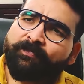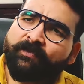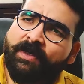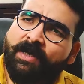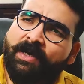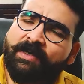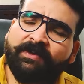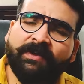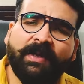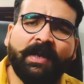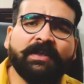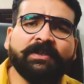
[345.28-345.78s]

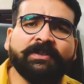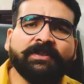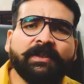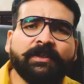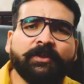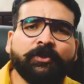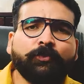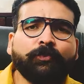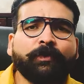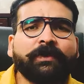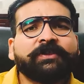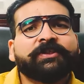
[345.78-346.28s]

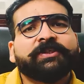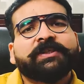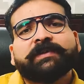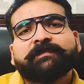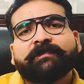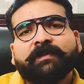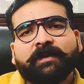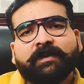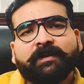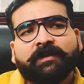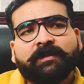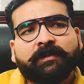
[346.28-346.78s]
attraction towards
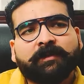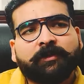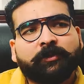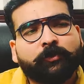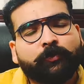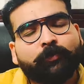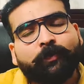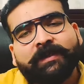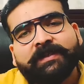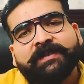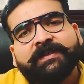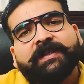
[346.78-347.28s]
Shiva,
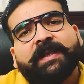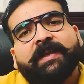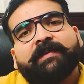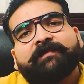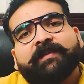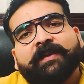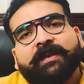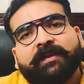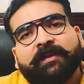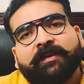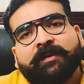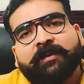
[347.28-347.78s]
towards
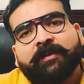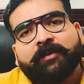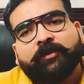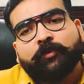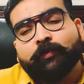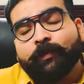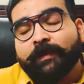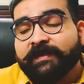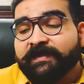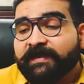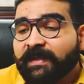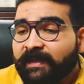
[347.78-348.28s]
Devi,
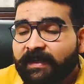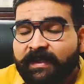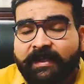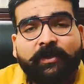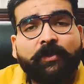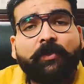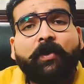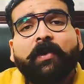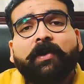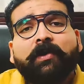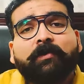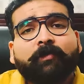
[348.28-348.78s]
towards
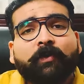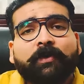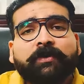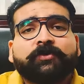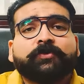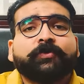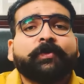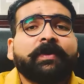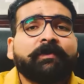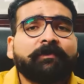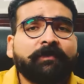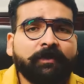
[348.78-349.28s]
any god
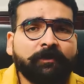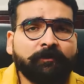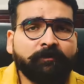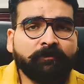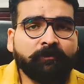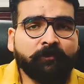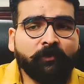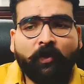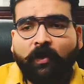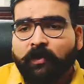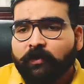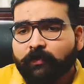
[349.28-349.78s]
whatsoever?
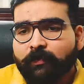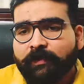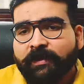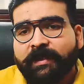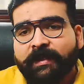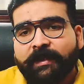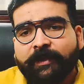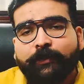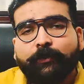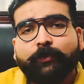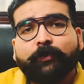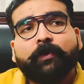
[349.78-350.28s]
Not
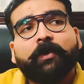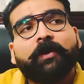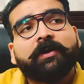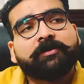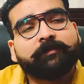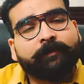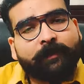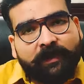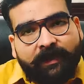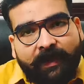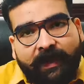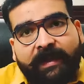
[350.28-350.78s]
only Hindu
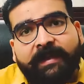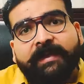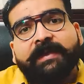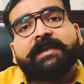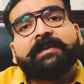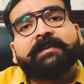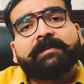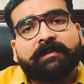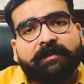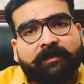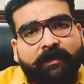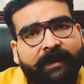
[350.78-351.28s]
gods, but
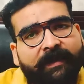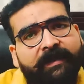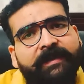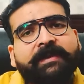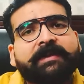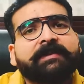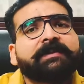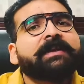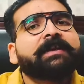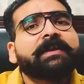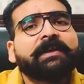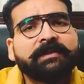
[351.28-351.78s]
any
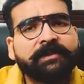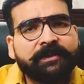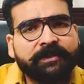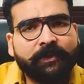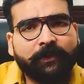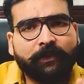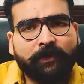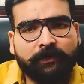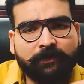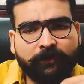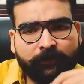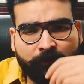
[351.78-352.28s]
other
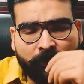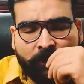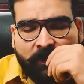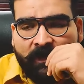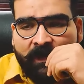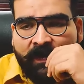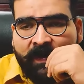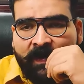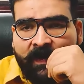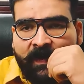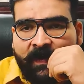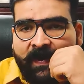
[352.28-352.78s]
culture
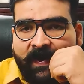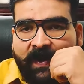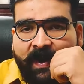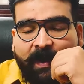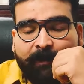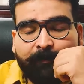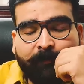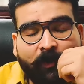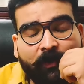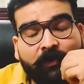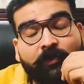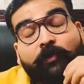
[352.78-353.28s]
also.
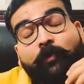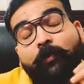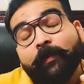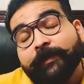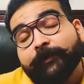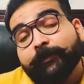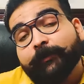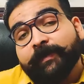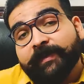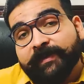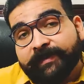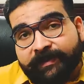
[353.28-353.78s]
I'm not
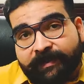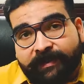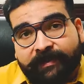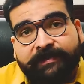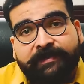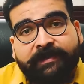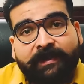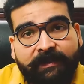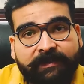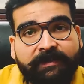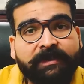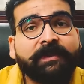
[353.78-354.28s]
going to
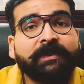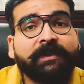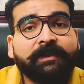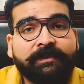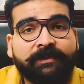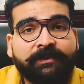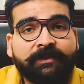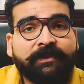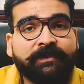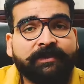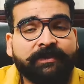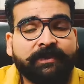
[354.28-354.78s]
discuss the other
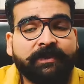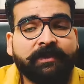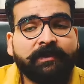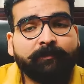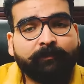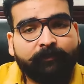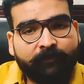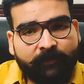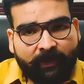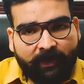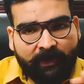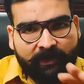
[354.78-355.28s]
cultures here.
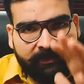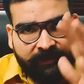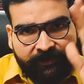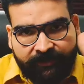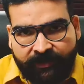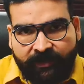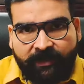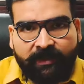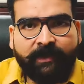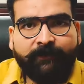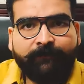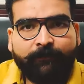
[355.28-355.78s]
We are
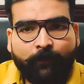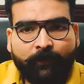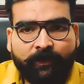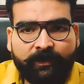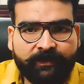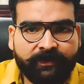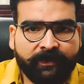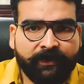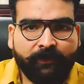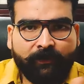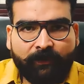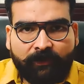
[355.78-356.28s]
strictly
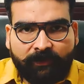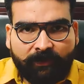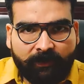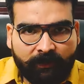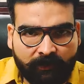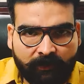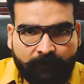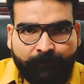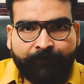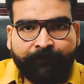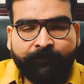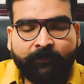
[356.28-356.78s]
focusing on
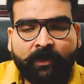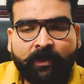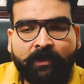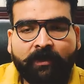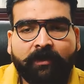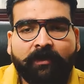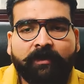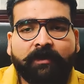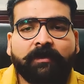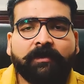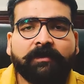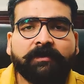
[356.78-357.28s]
the
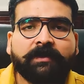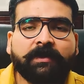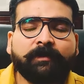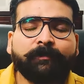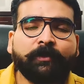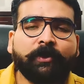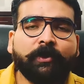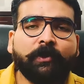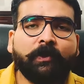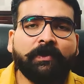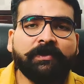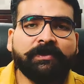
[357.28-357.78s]

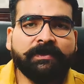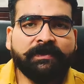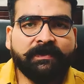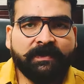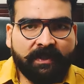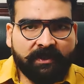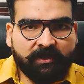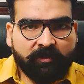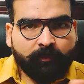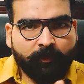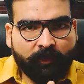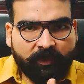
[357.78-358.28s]
terminologies
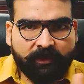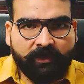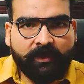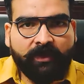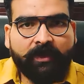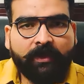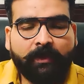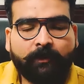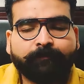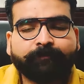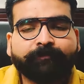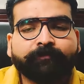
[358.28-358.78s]
as per
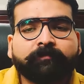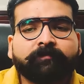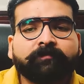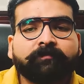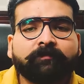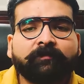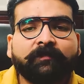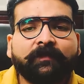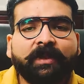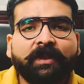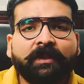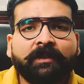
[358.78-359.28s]
the
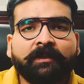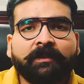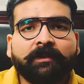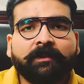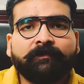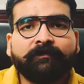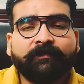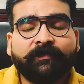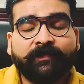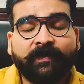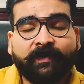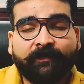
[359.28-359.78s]

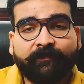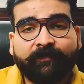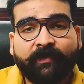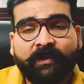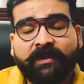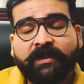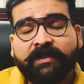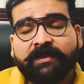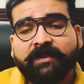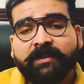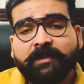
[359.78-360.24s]
Vedic